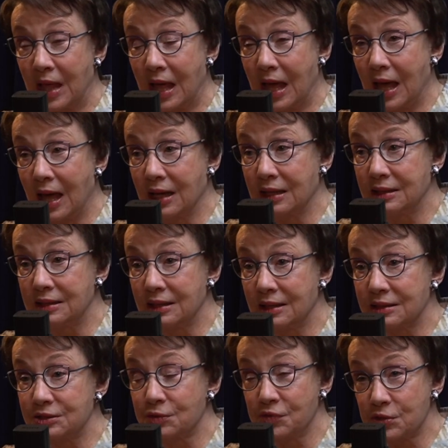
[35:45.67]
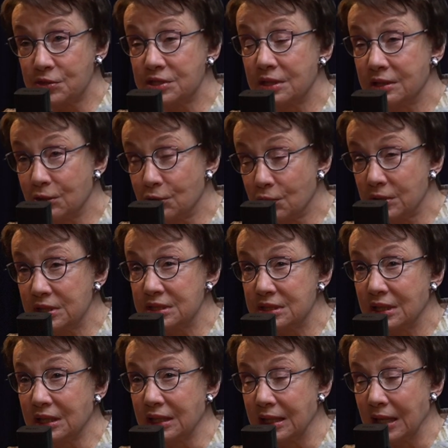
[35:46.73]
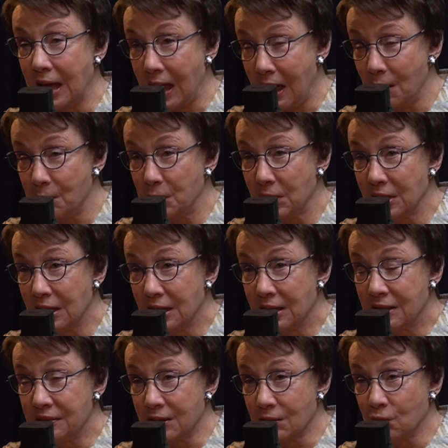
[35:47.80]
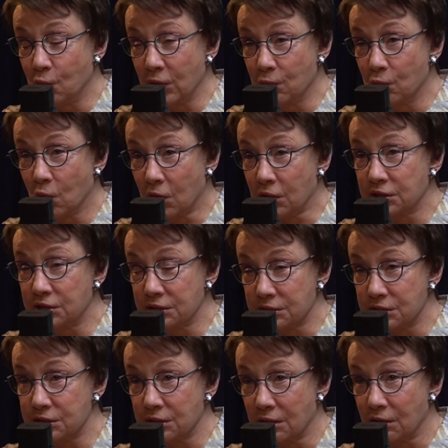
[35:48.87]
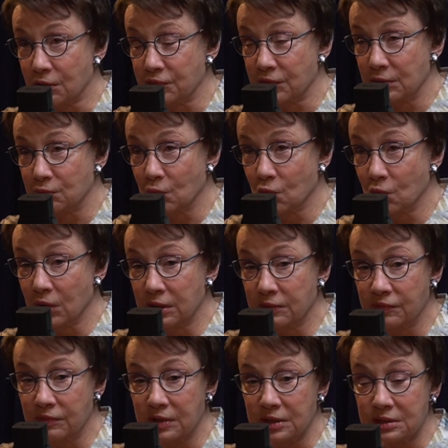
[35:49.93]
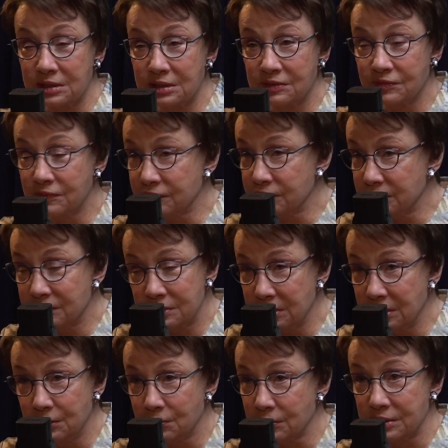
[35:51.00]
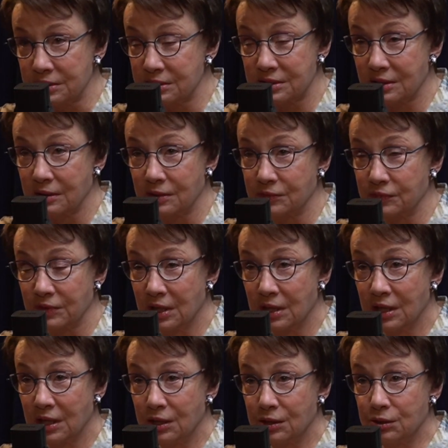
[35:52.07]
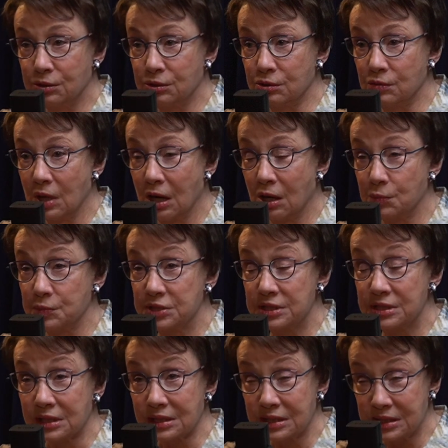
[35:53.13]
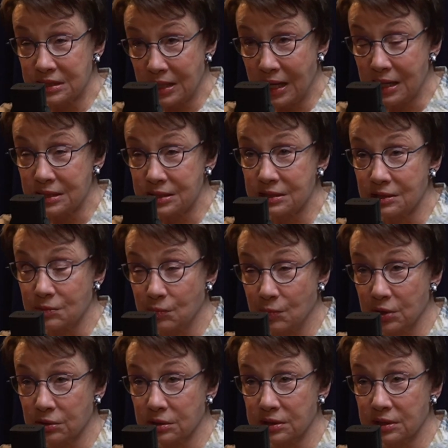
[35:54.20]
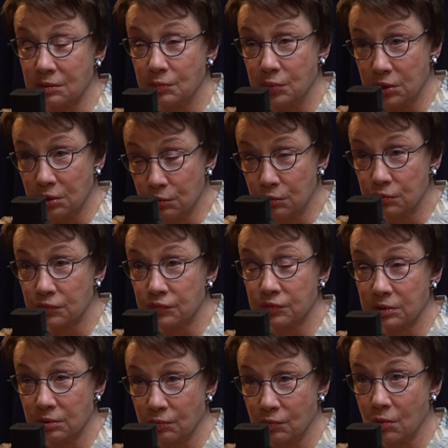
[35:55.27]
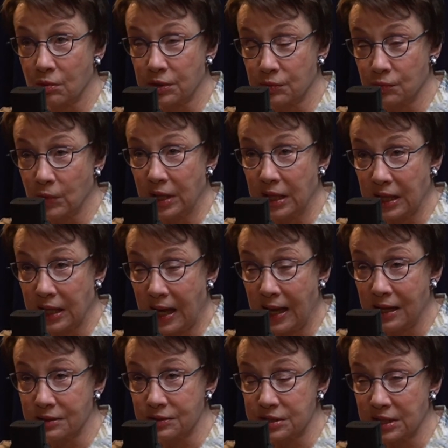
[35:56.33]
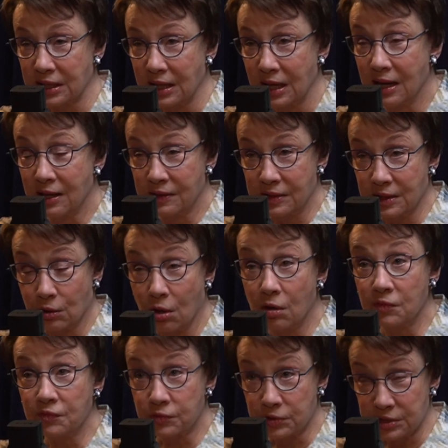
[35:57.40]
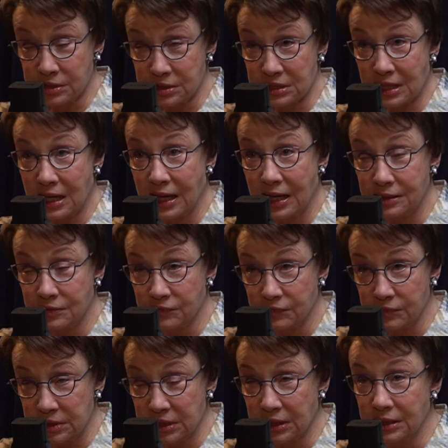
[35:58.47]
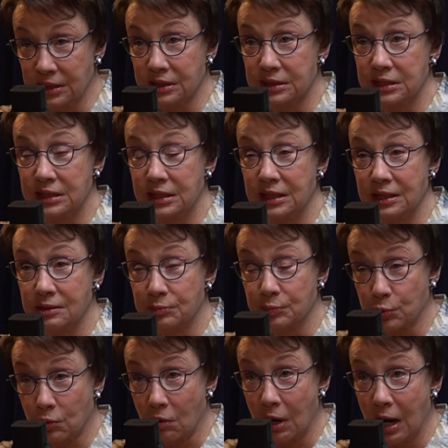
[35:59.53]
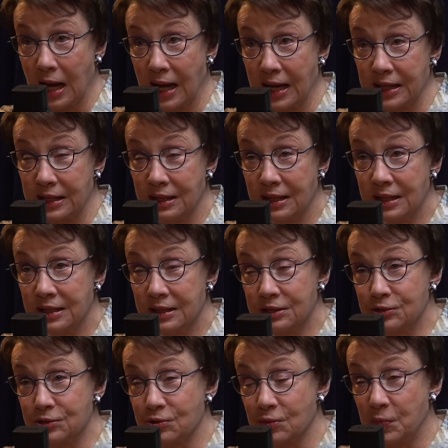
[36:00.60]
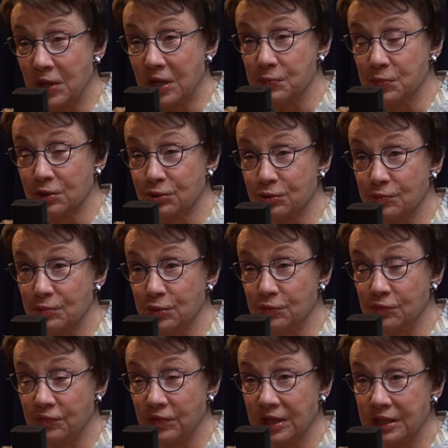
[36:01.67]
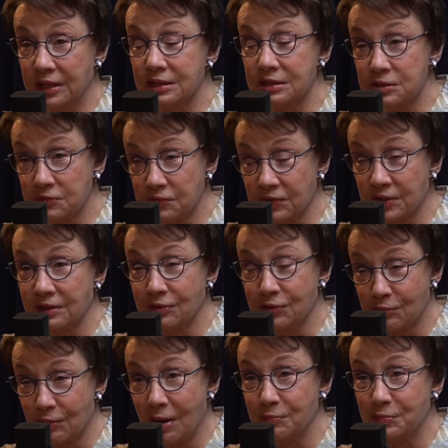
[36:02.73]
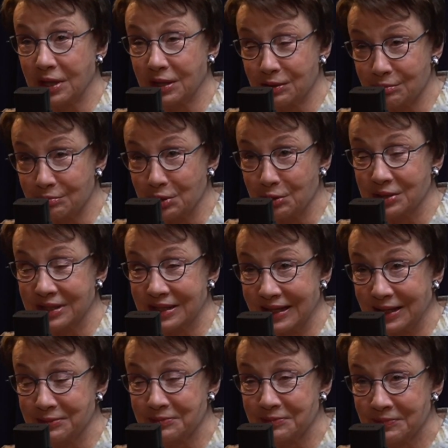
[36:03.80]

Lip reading: And so there's an increasing gap that we work to serve. And one of the secrets of New Hope's success in building beautiful, award-winning housing that offers this kind of dignity and pride to the people who move in is the philanthropic community.